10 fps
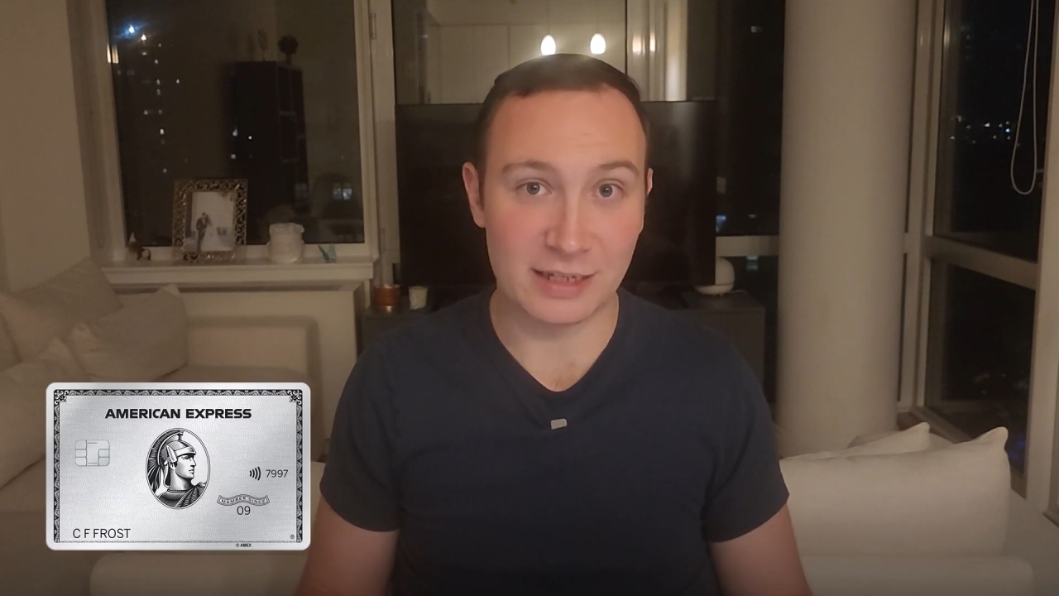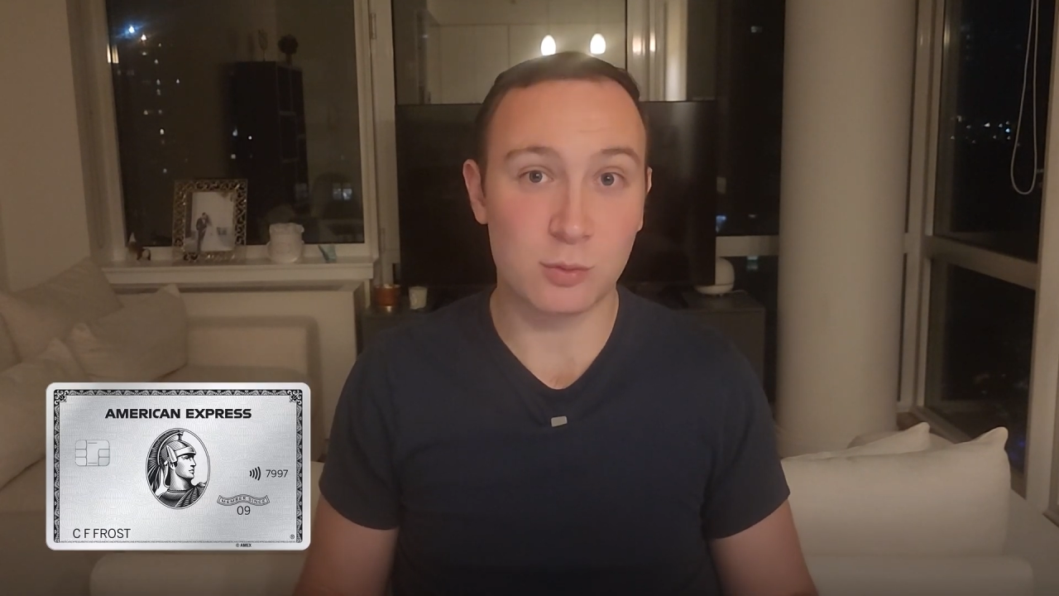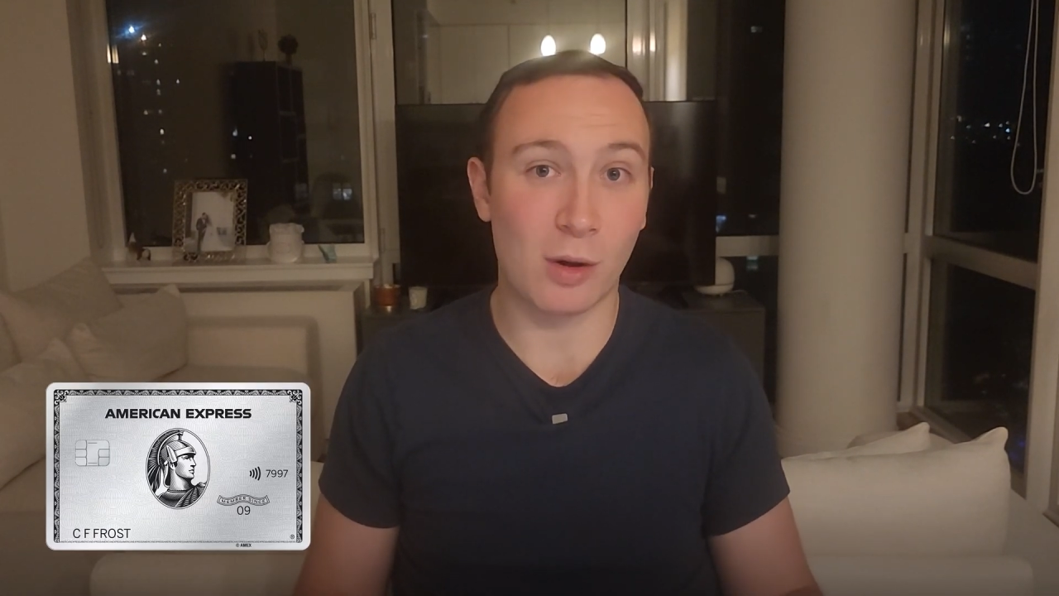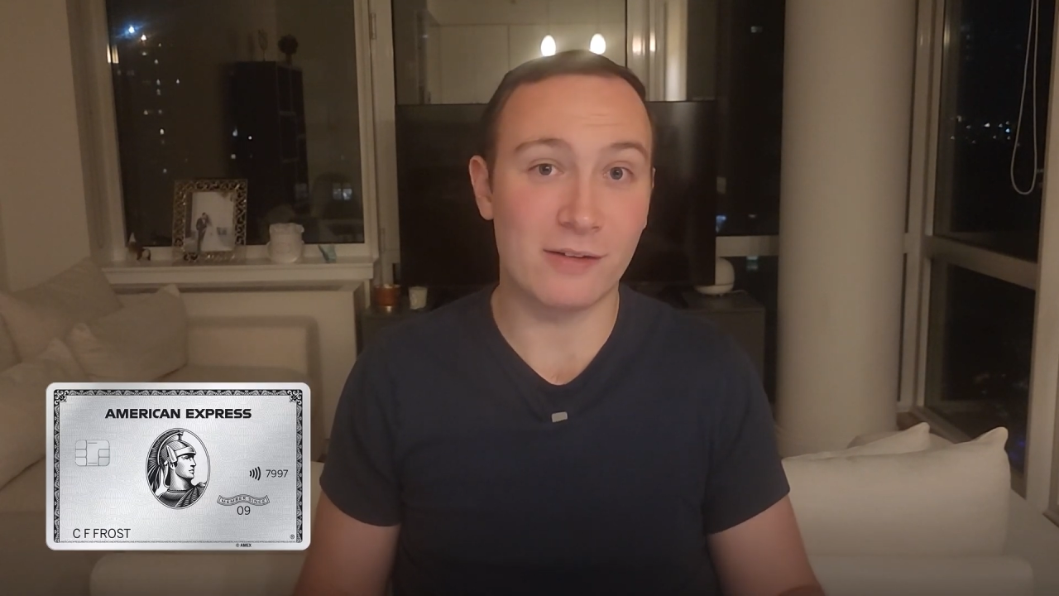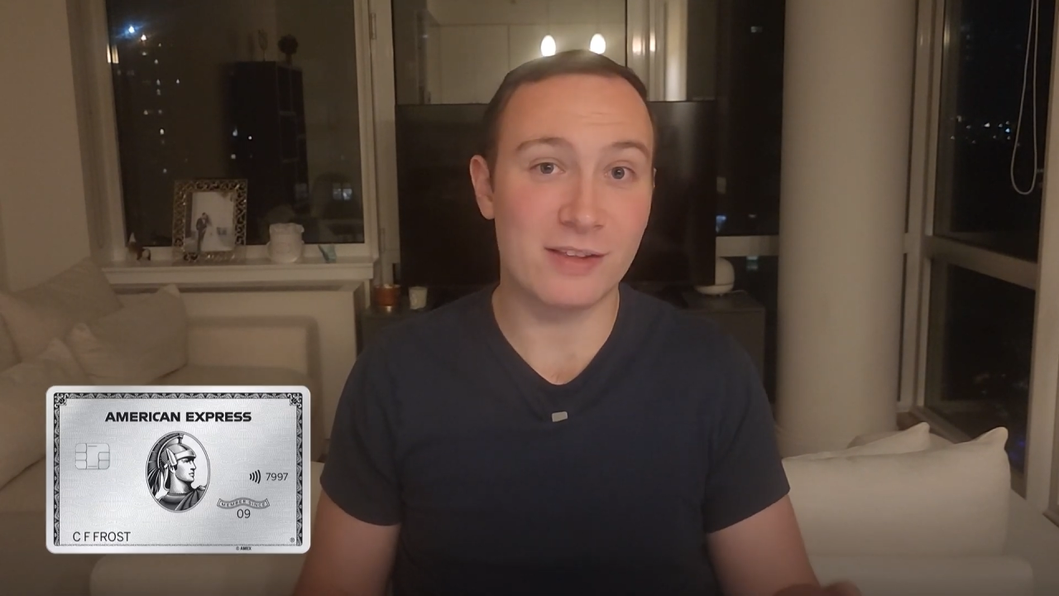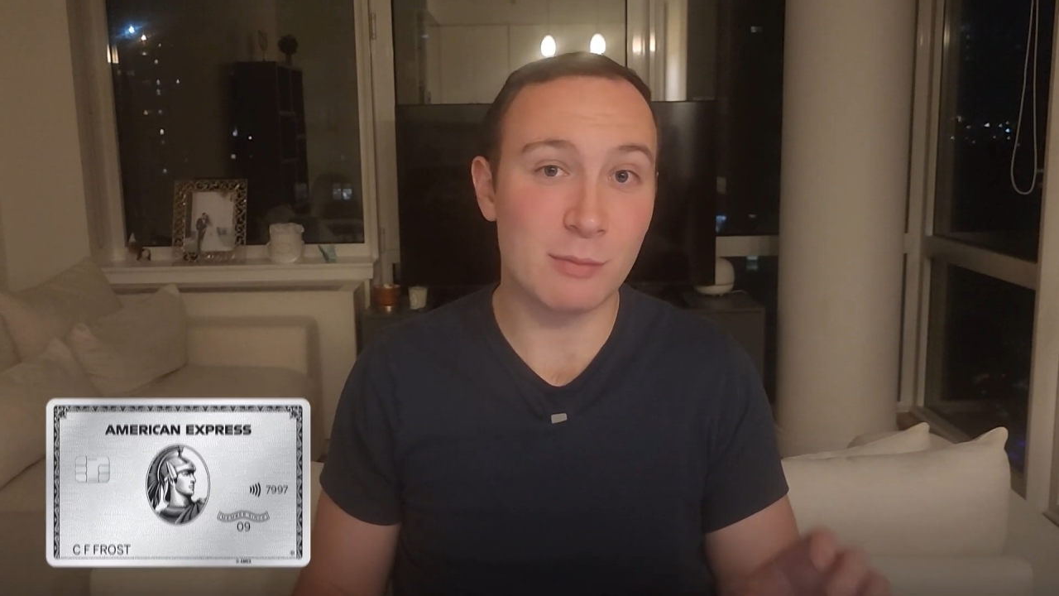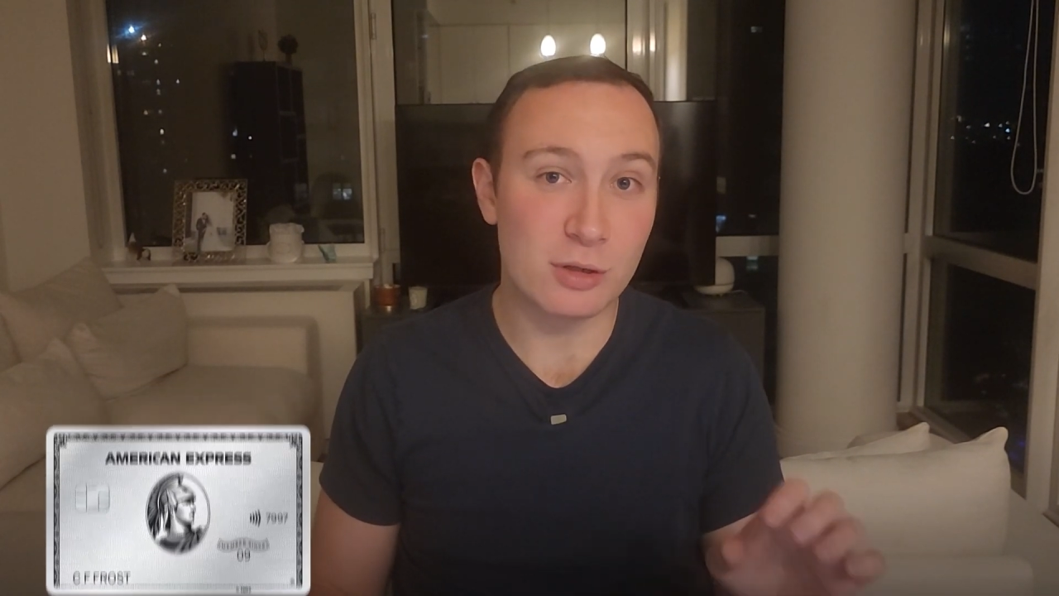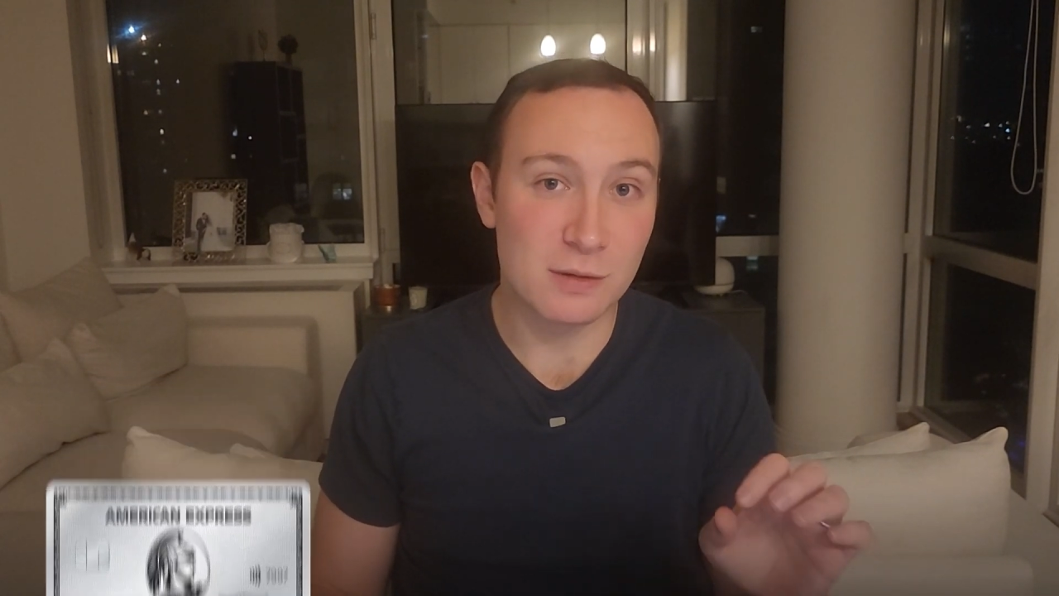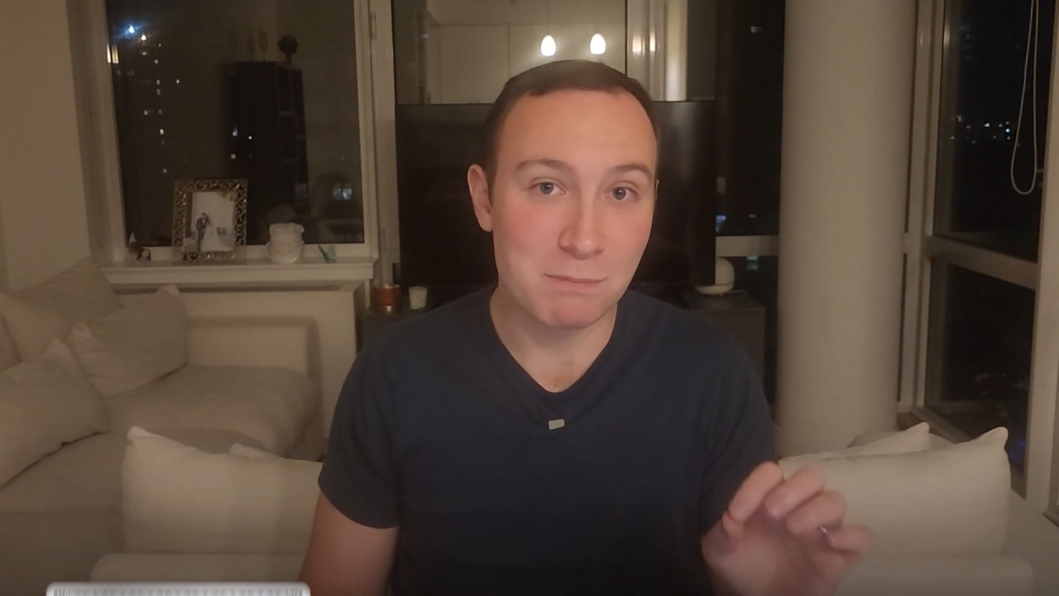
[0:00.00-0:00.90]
is one of the most